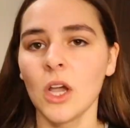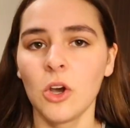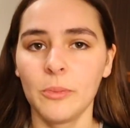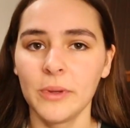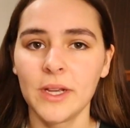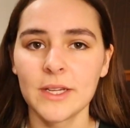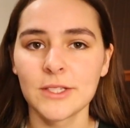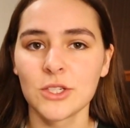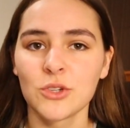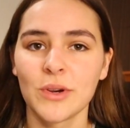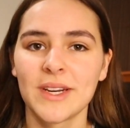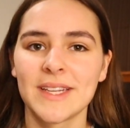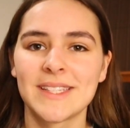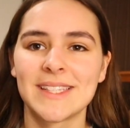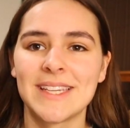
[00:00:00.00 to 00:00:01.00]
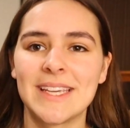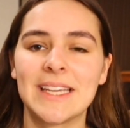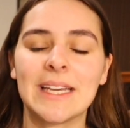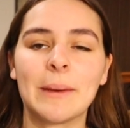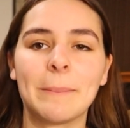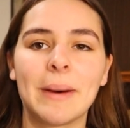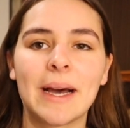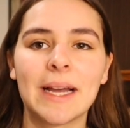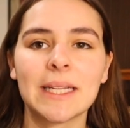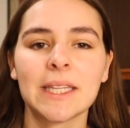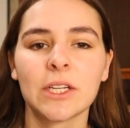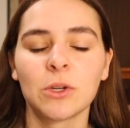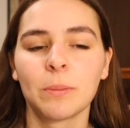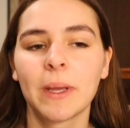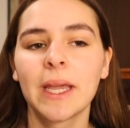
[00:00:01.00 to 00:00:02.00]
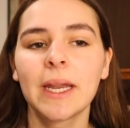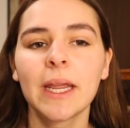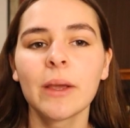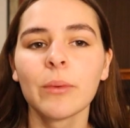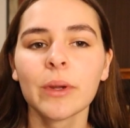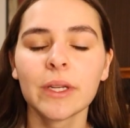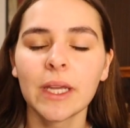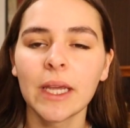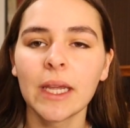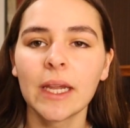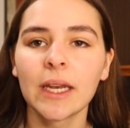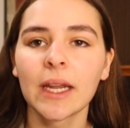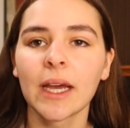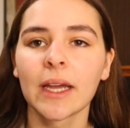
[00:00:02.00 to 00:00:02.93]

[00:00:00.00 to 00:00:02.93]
I hope you guys enjoyed seeing my little payday routine.